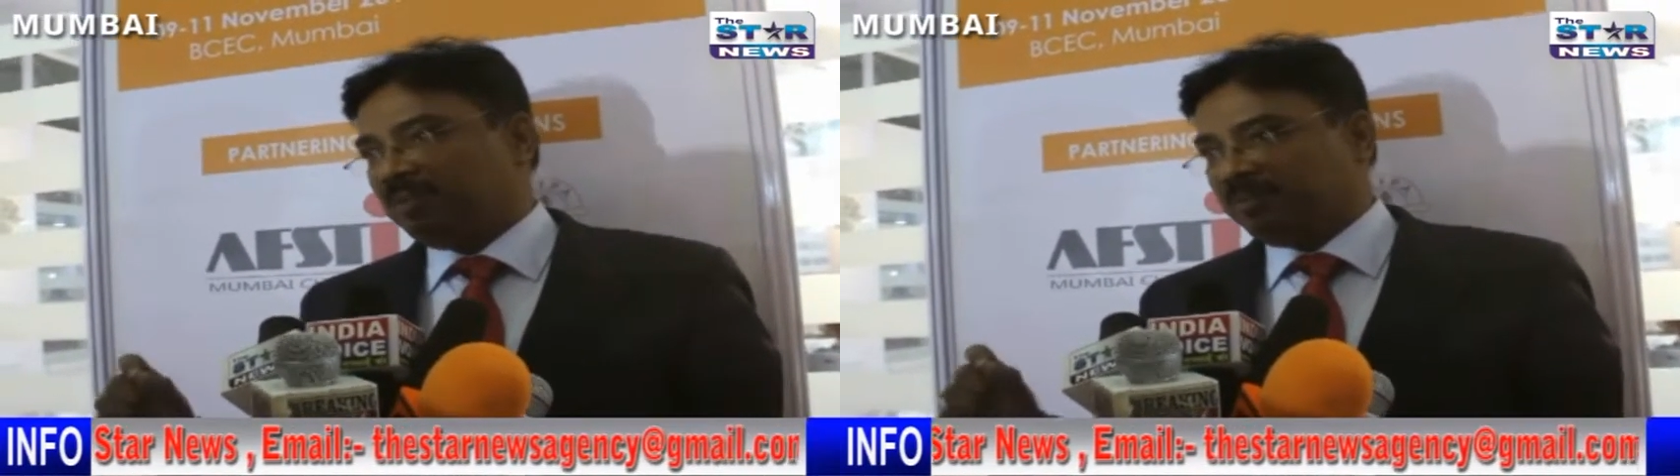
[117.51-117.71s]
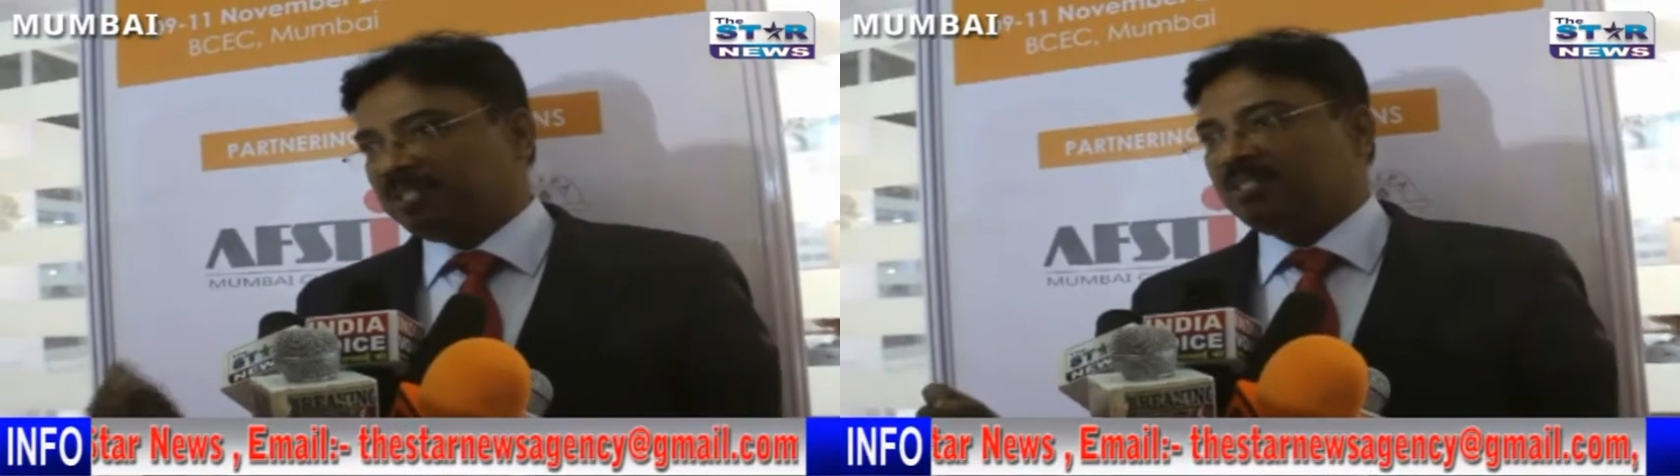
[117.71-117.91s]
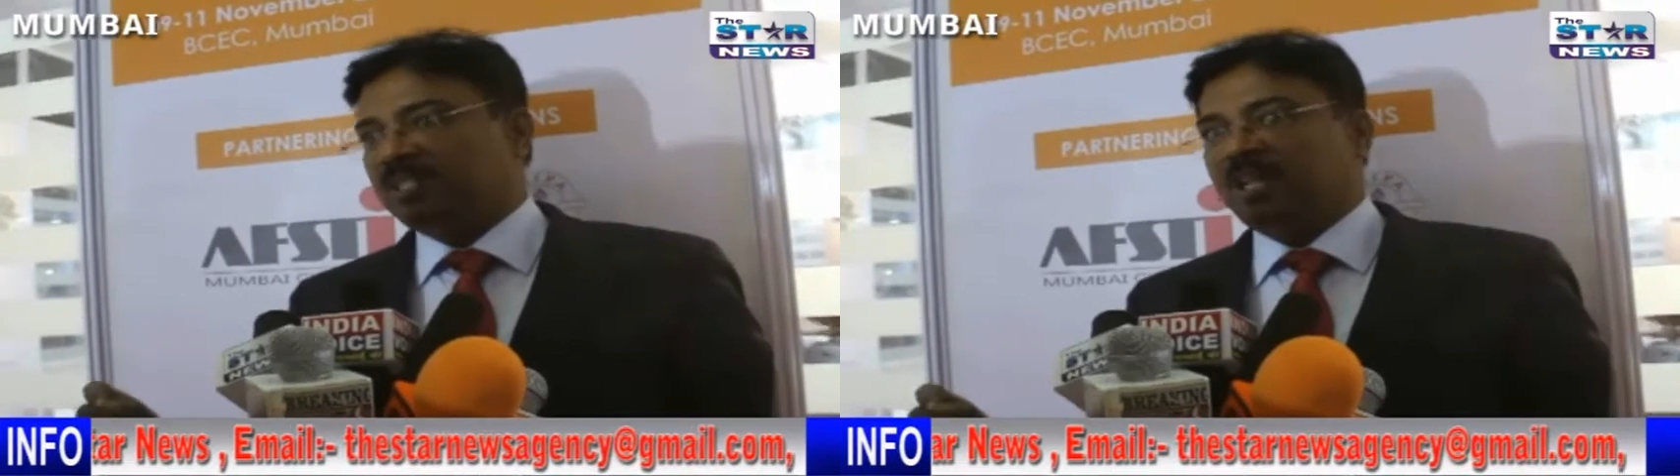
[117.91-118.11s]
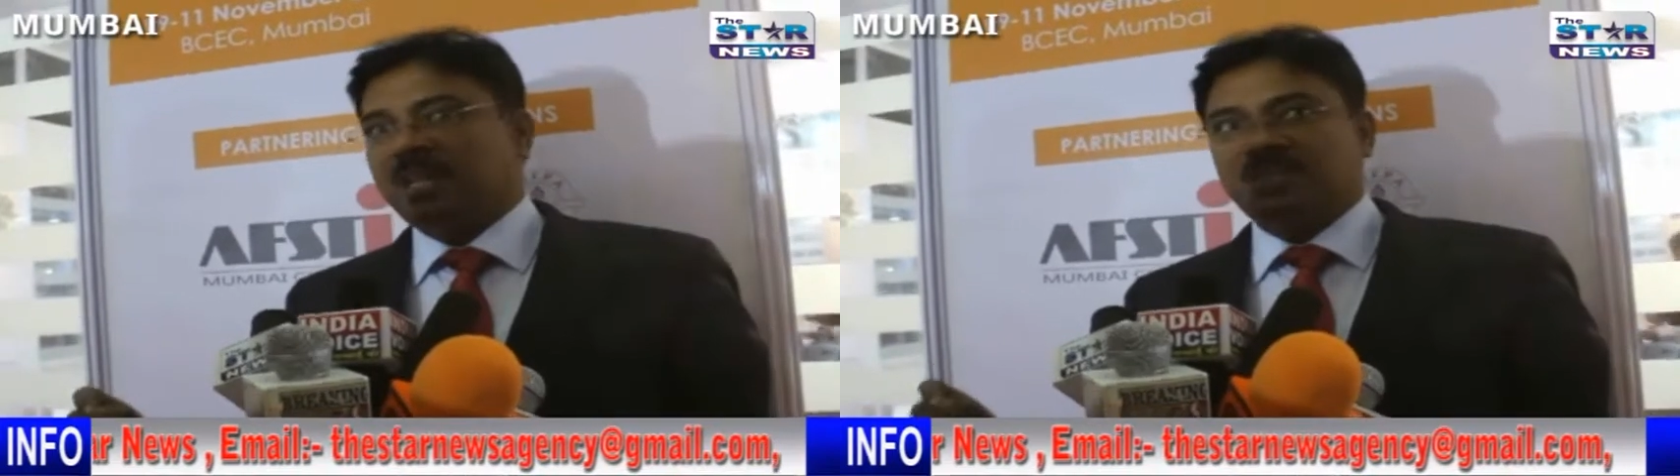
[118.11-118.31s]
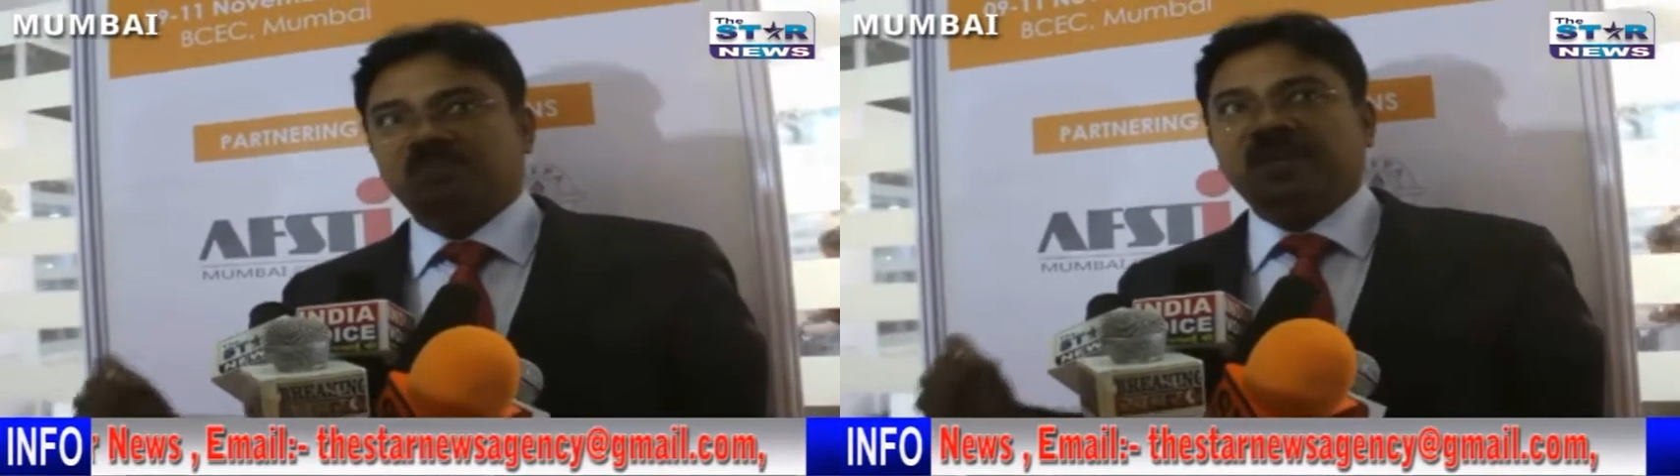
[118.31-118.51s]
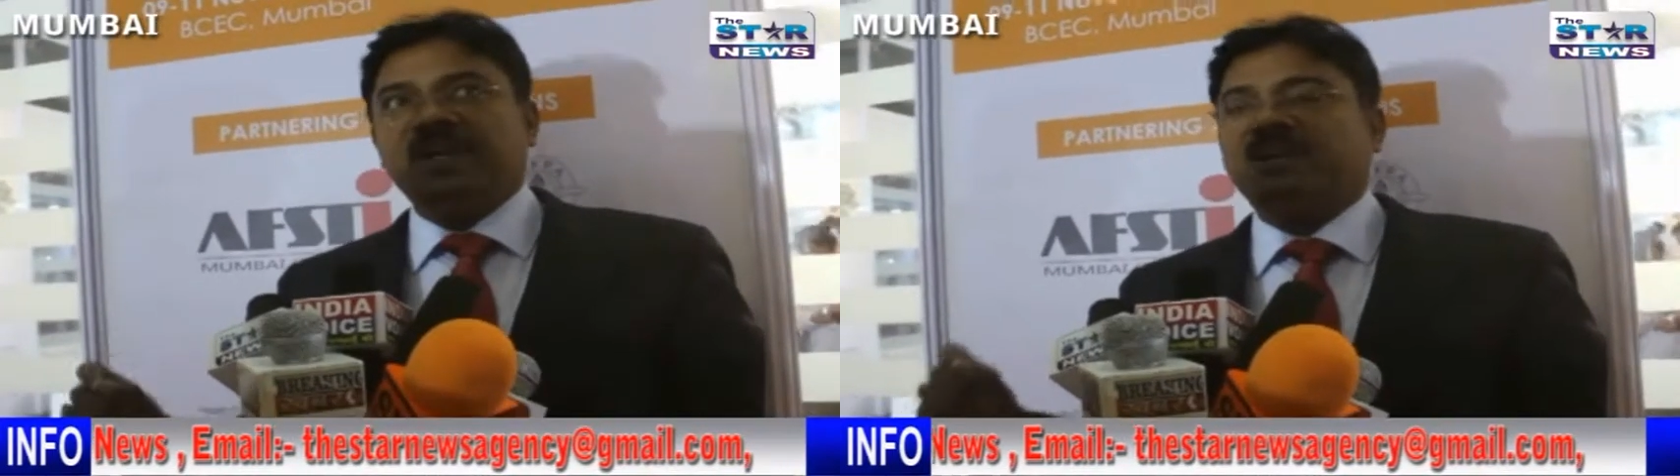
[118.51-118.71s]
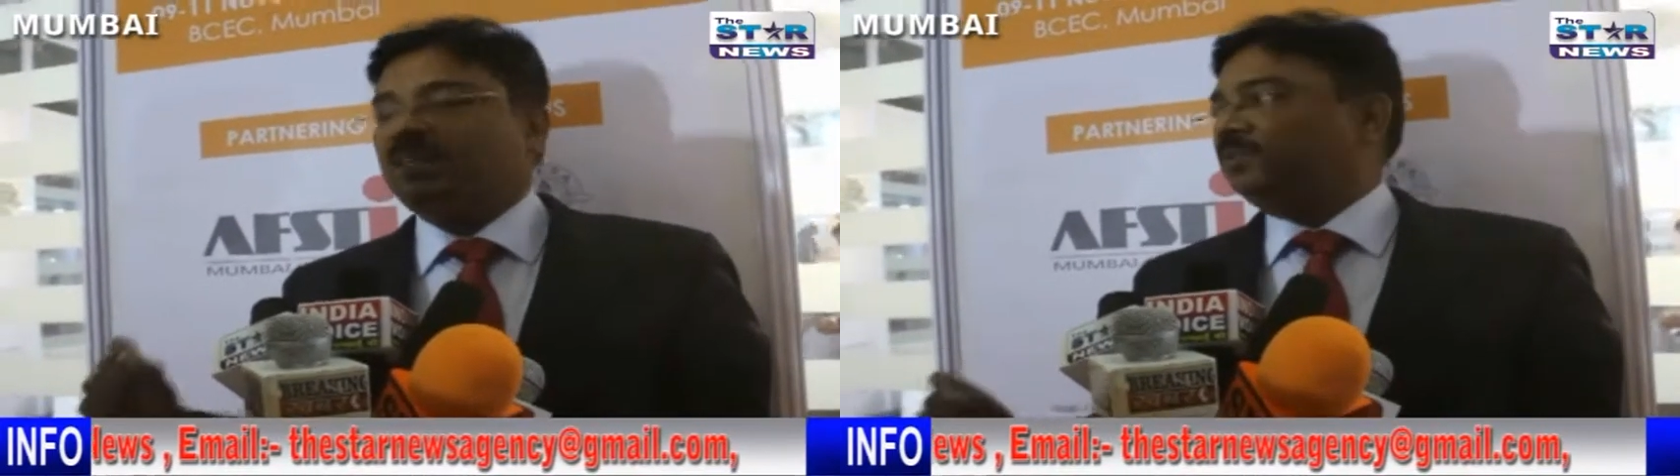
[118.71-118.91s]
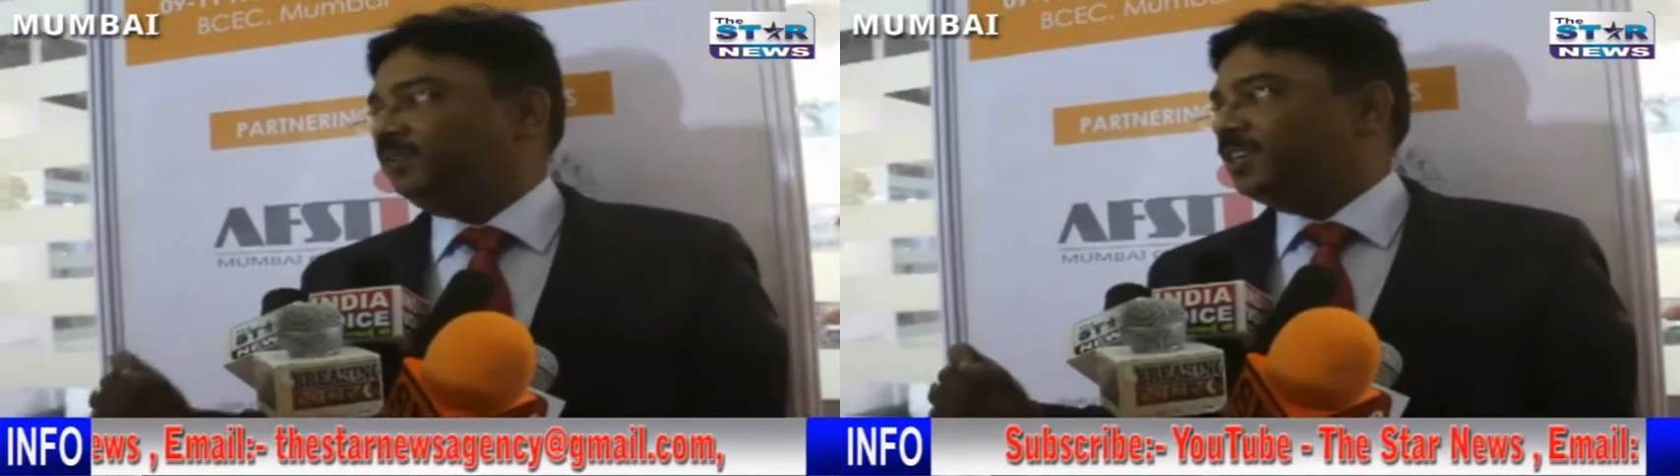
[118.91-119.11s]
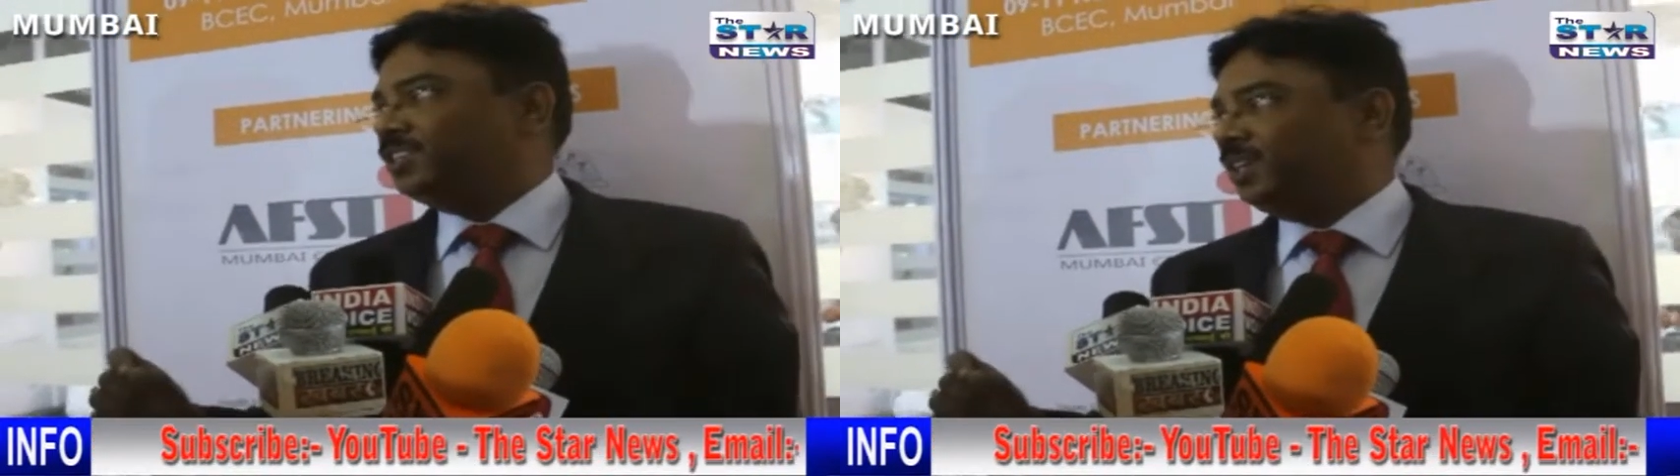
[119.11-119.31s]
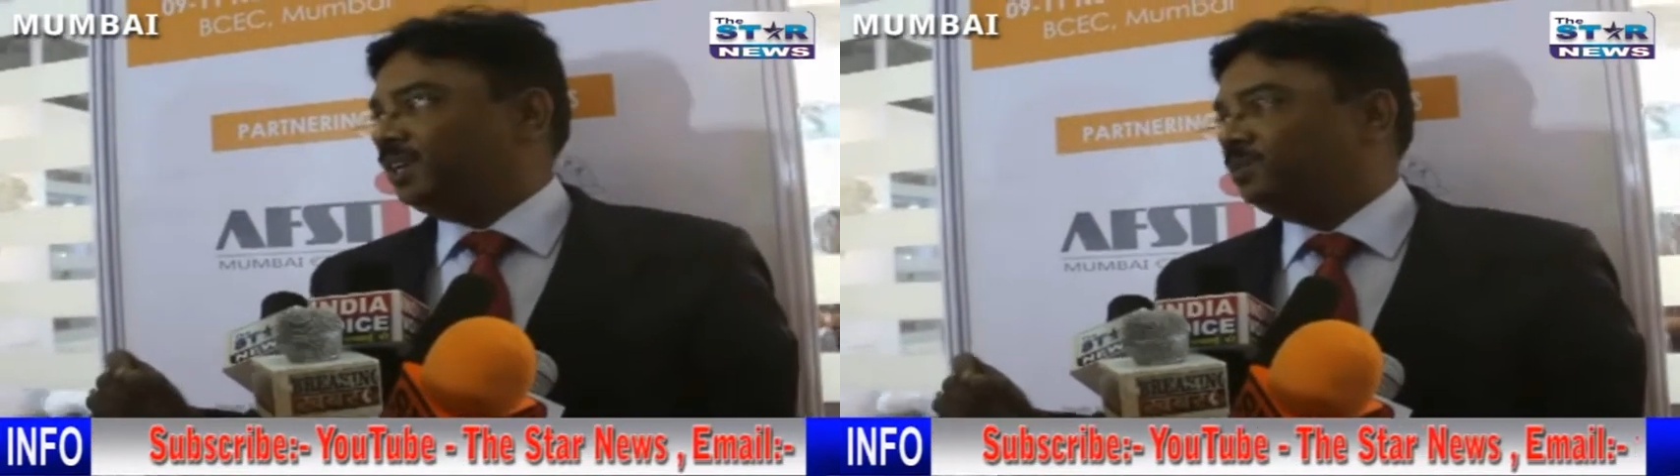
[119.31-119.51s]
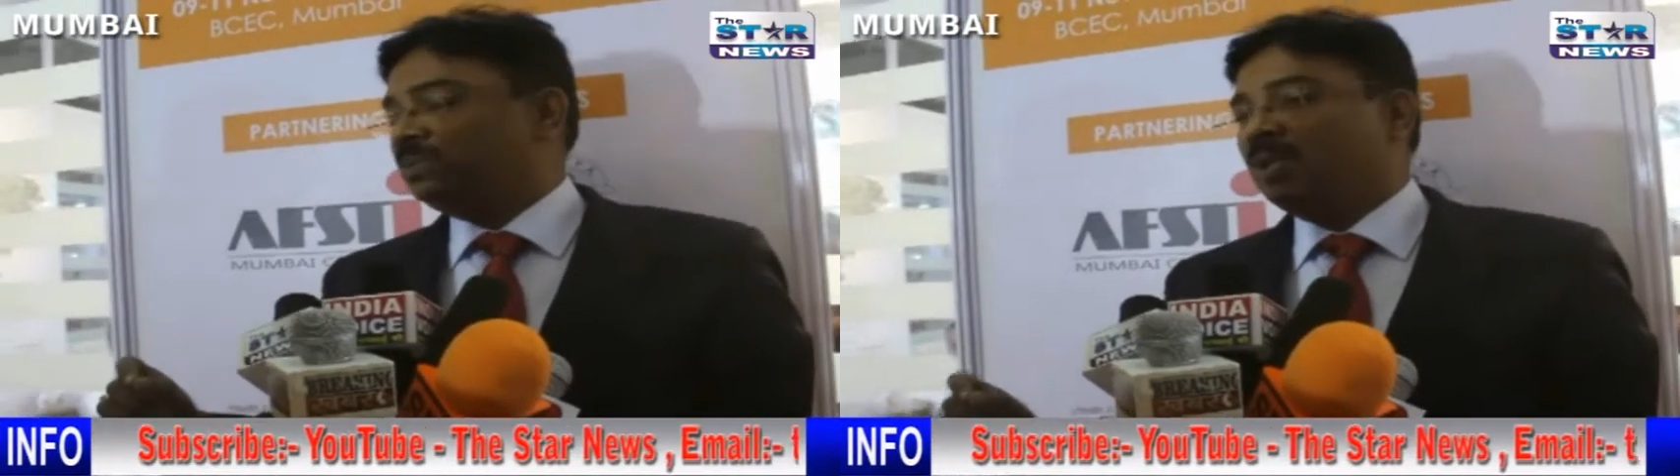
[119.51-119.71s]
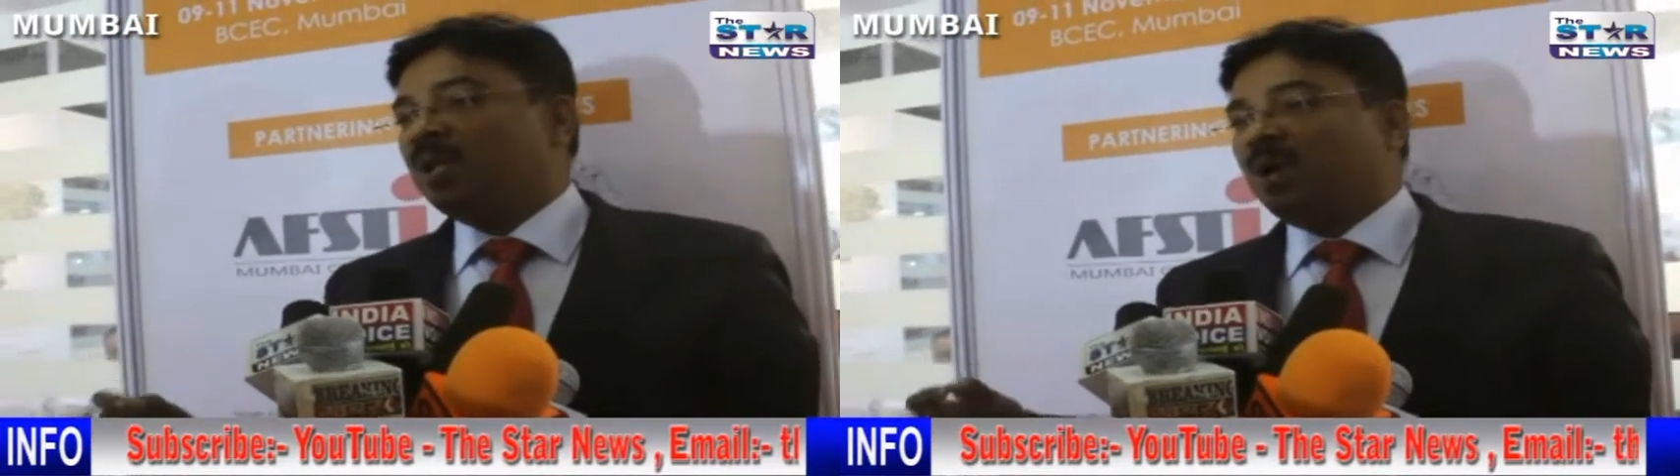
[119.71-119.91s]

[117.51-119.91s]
FSSAI has made a lot of initiatives